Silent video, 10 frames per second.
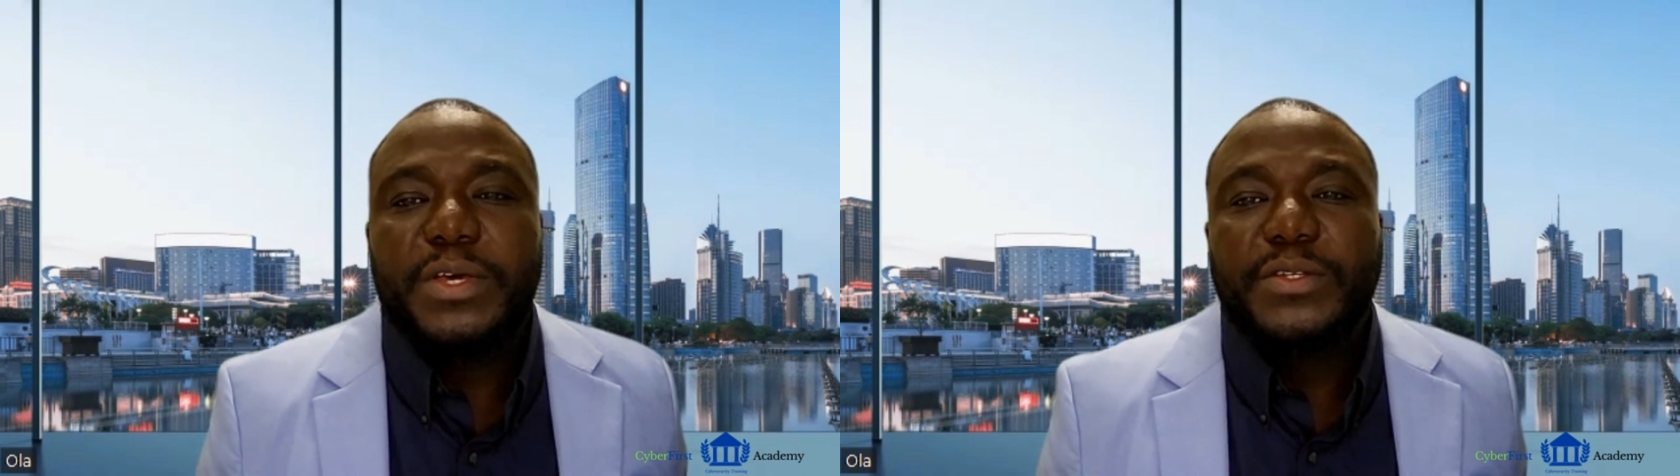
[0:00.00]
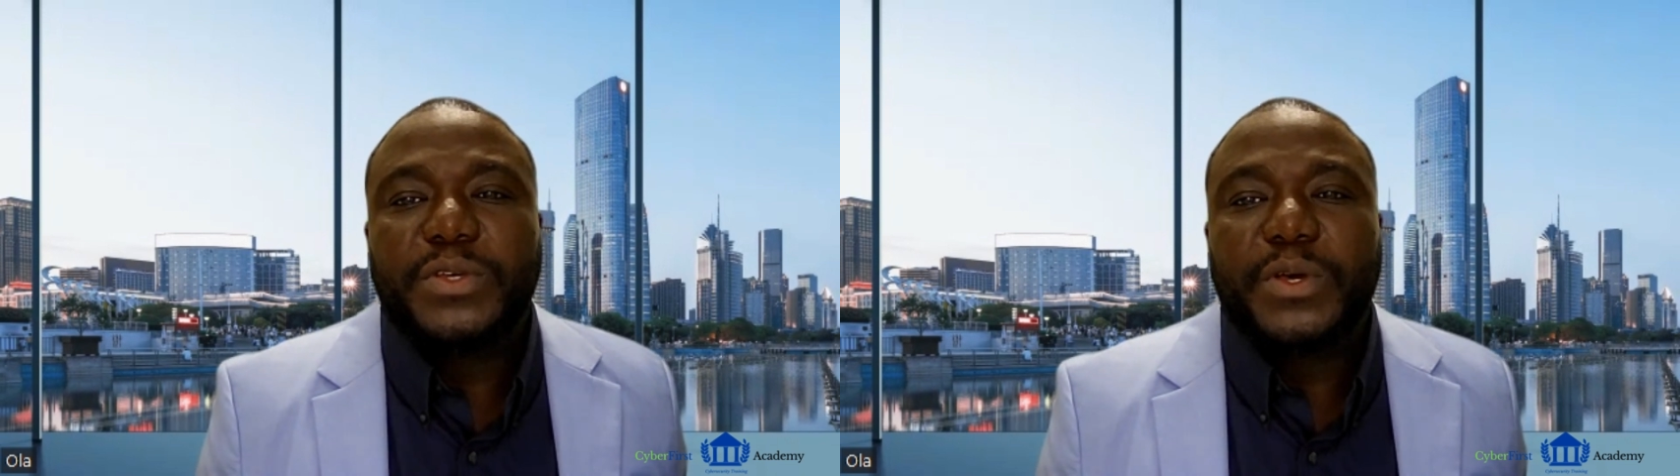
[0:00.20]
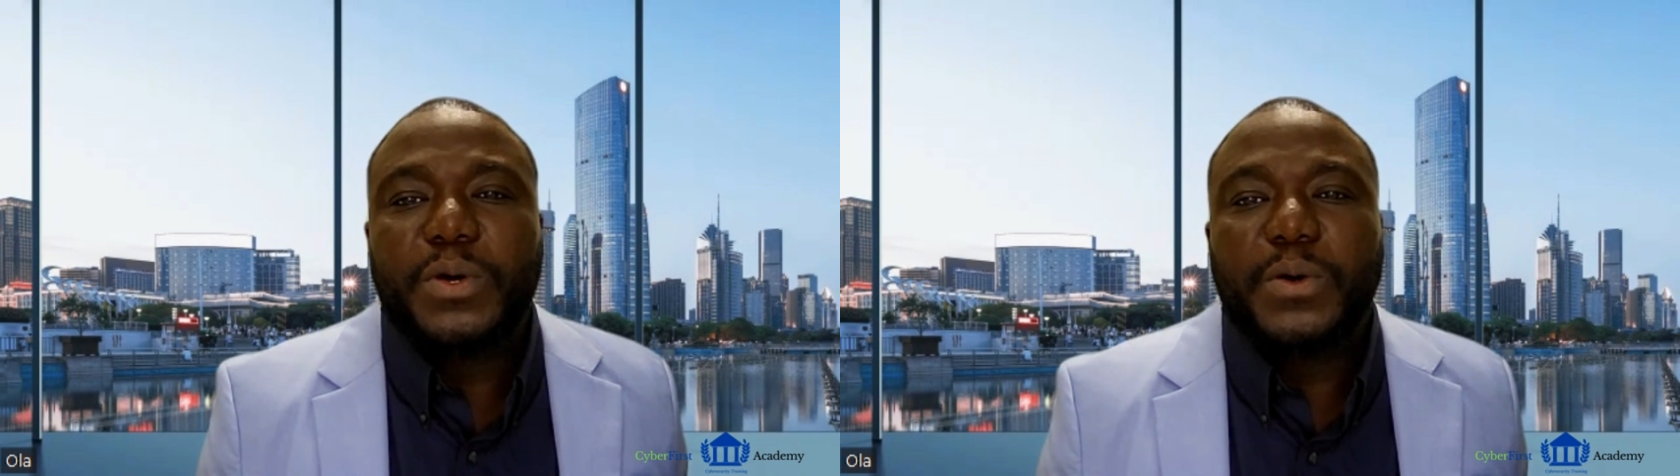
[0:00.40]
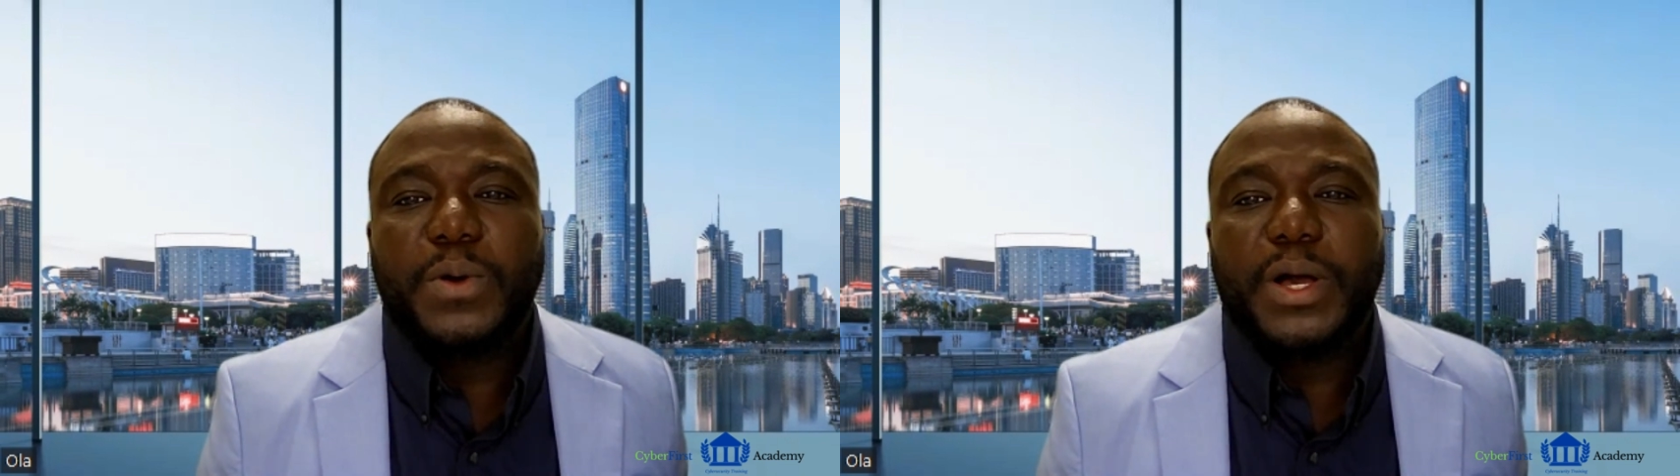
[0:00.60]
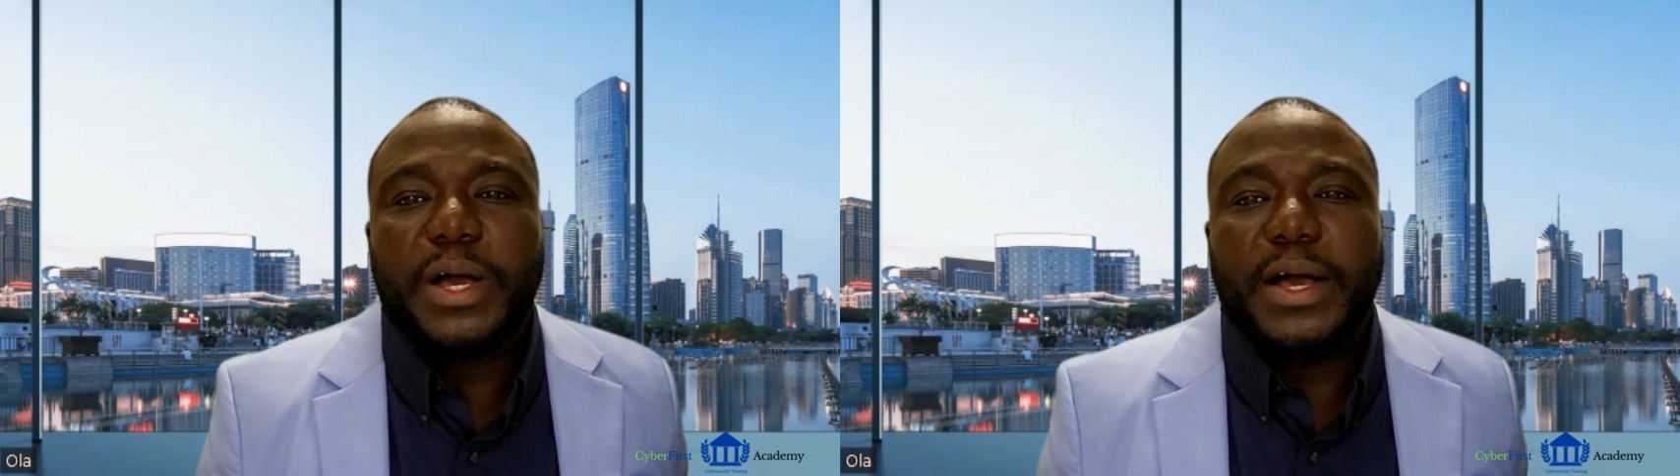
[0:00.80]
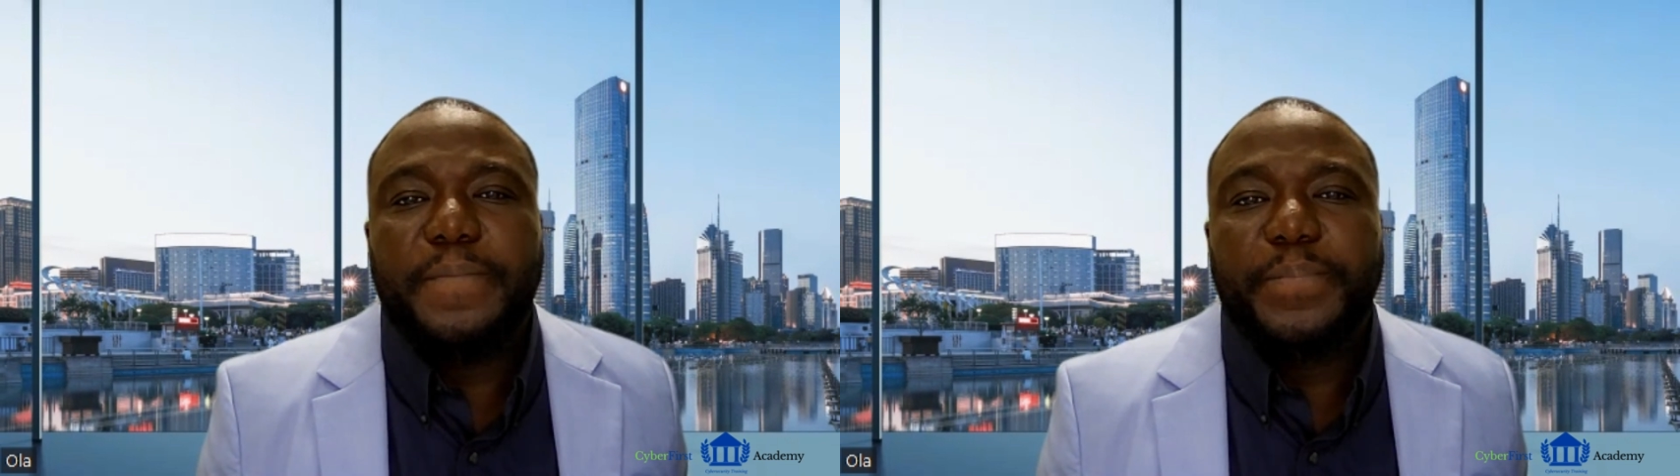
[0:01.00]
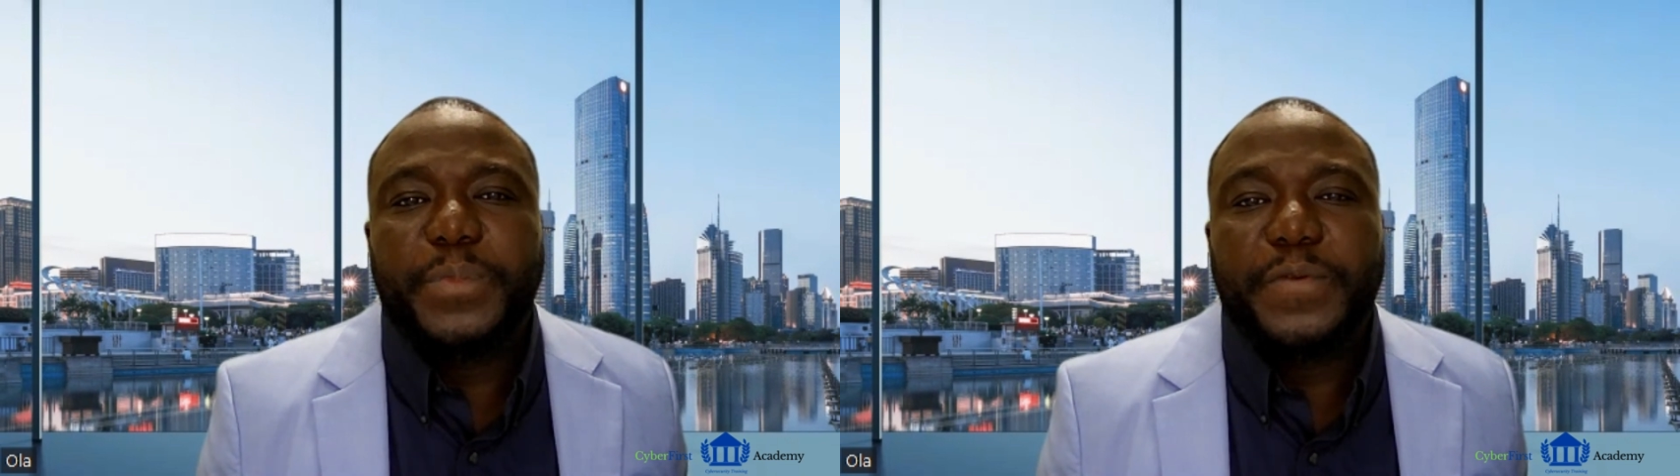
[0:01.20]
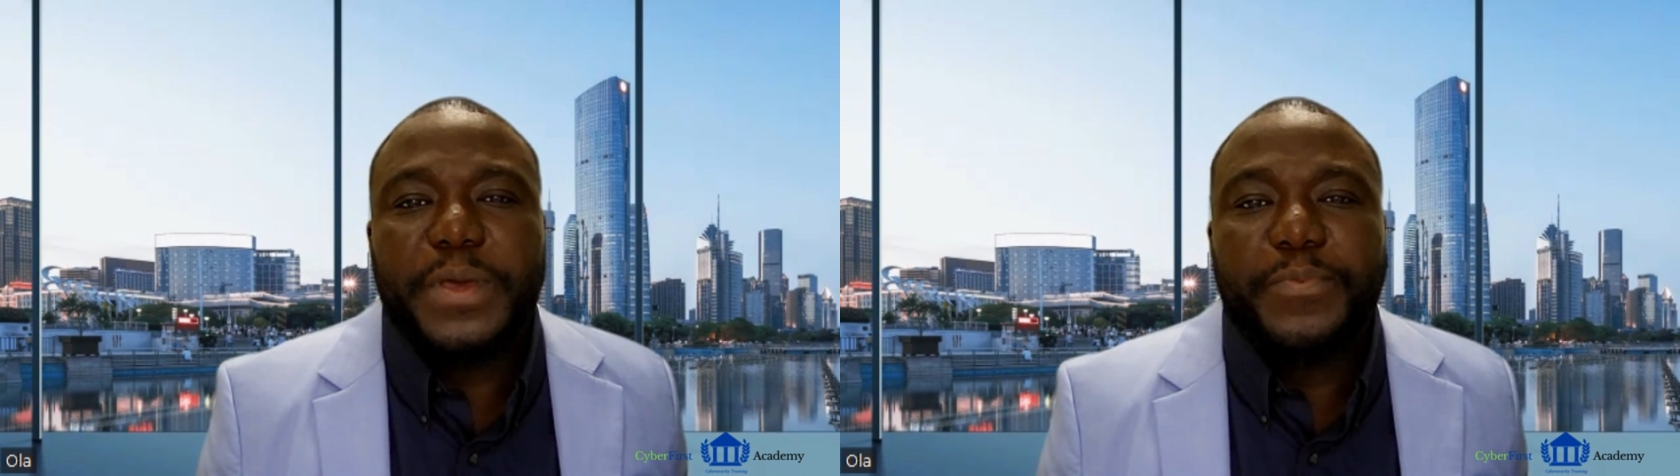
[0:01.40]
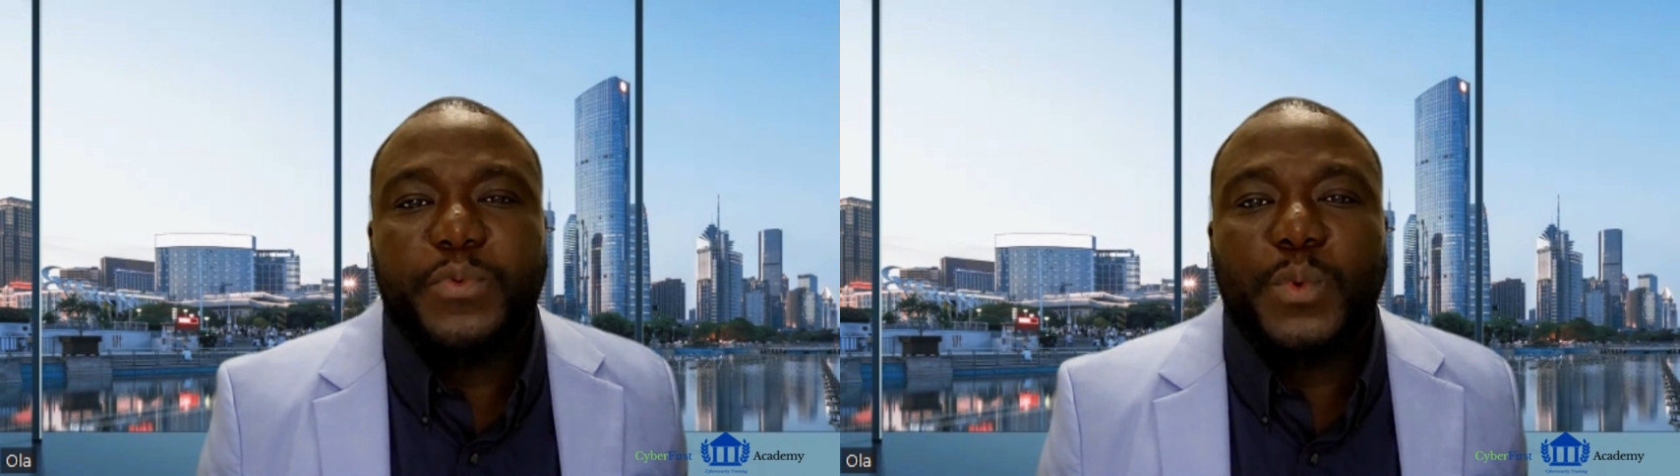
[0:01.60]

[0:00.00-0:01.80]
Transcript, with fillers: So um, FIPS